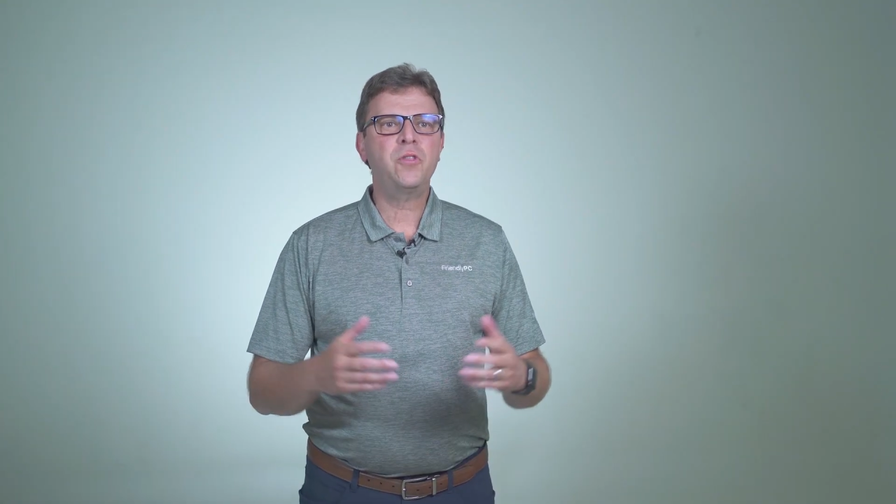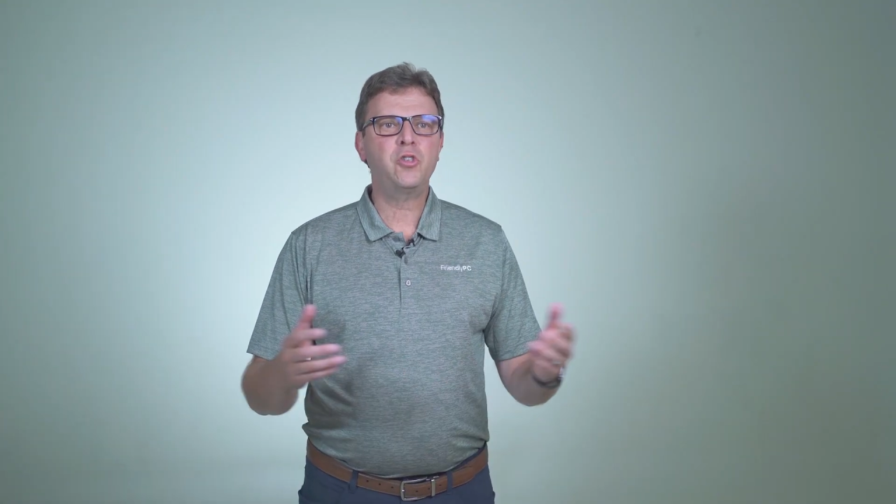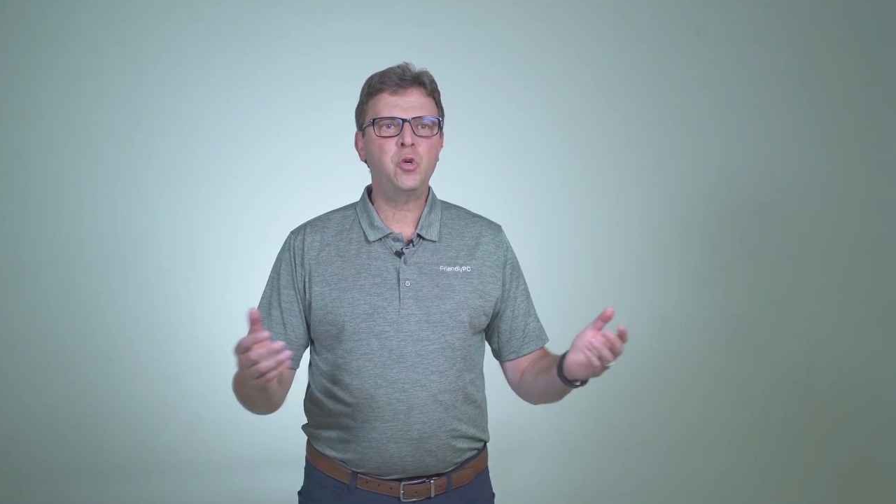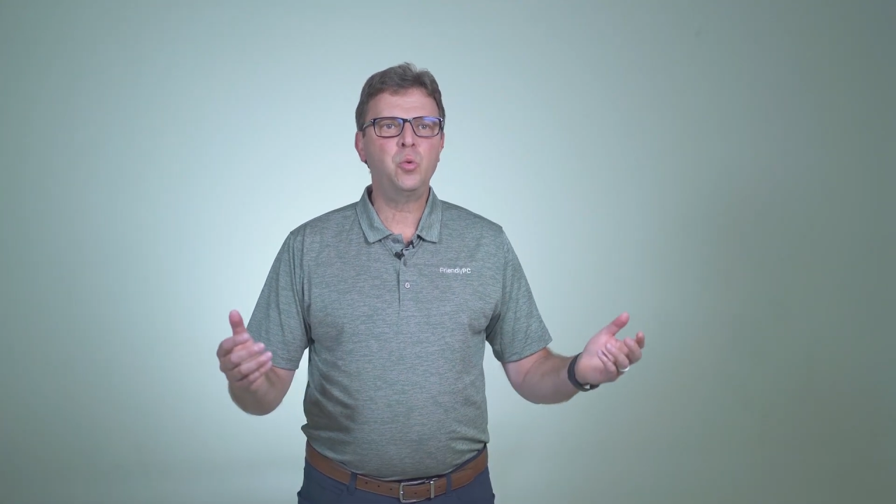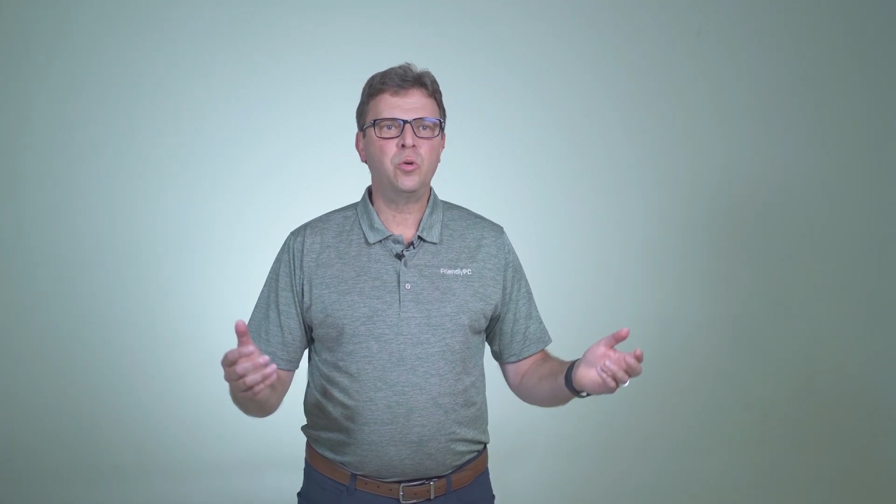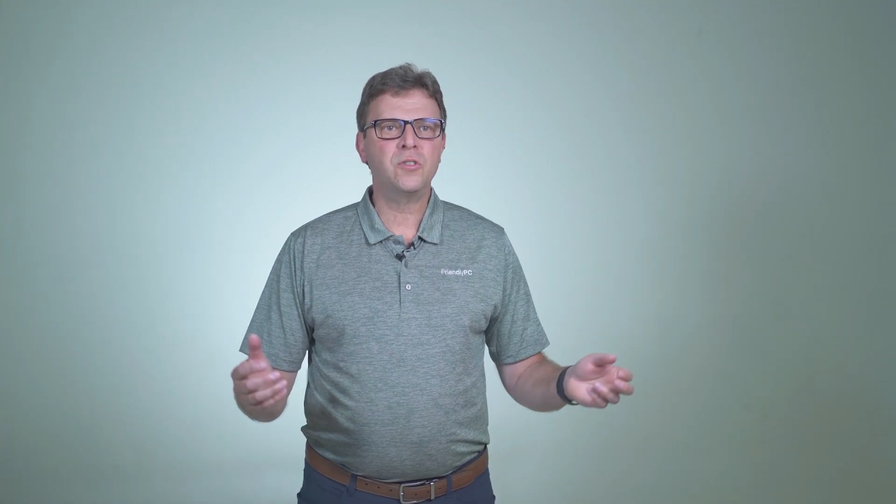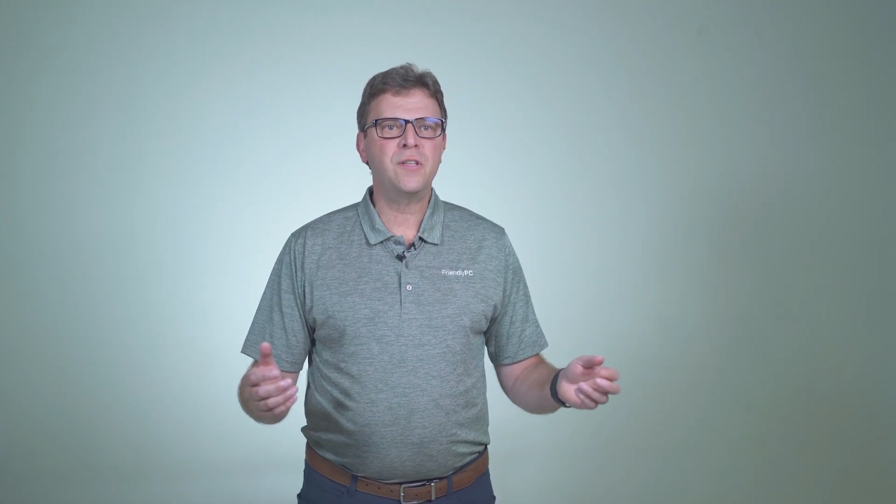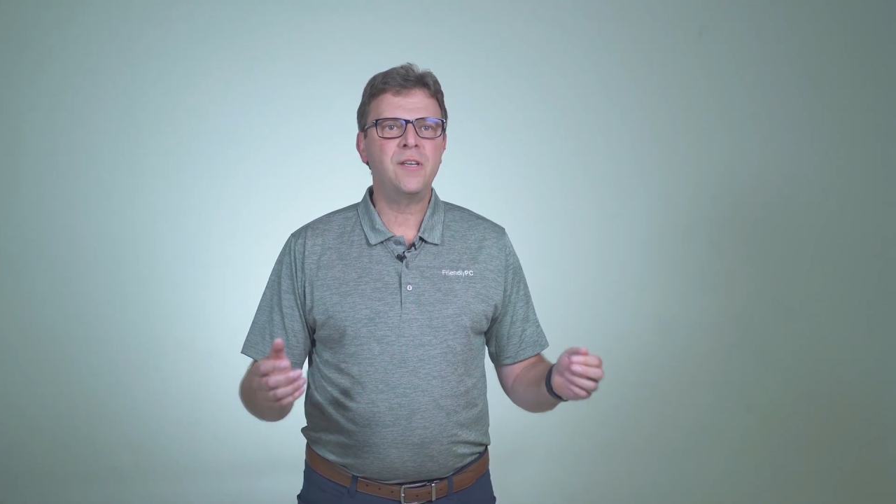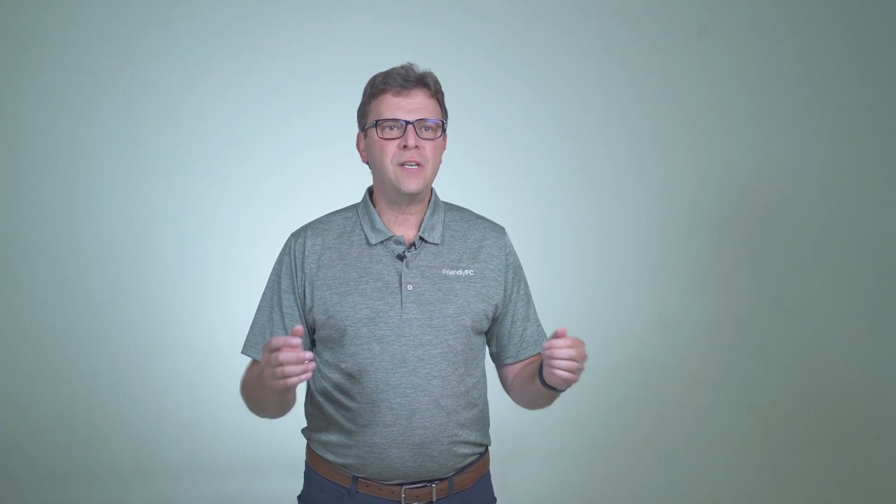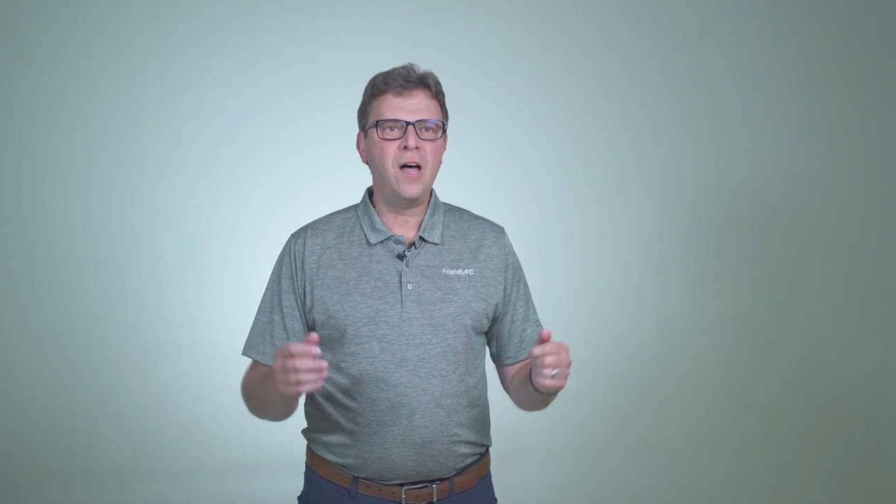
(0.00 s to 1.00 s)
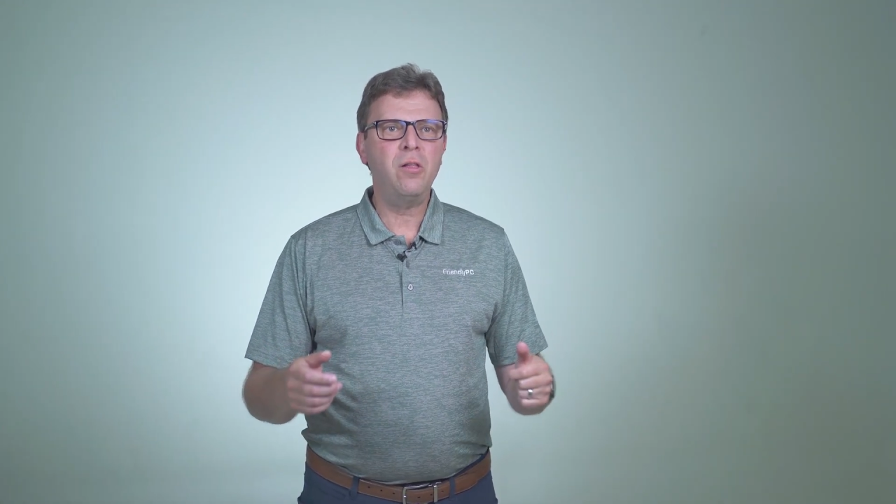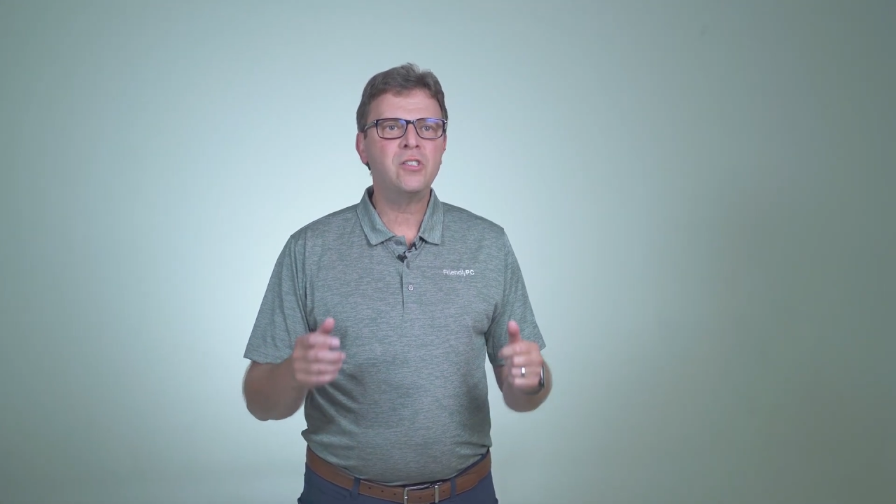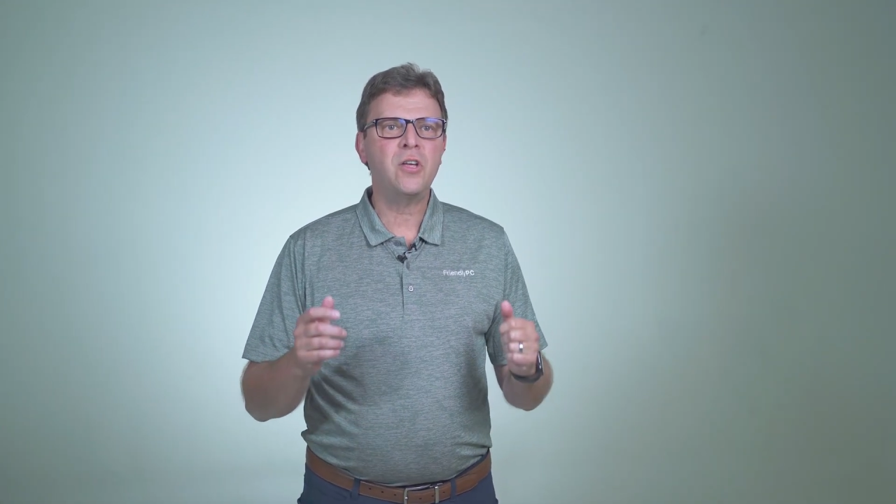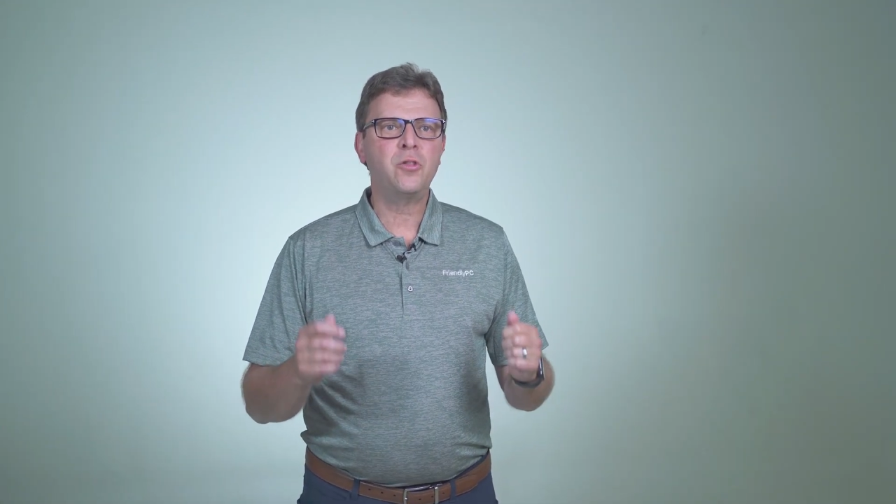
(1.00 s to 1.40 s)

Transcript: with the tools and the knowledge that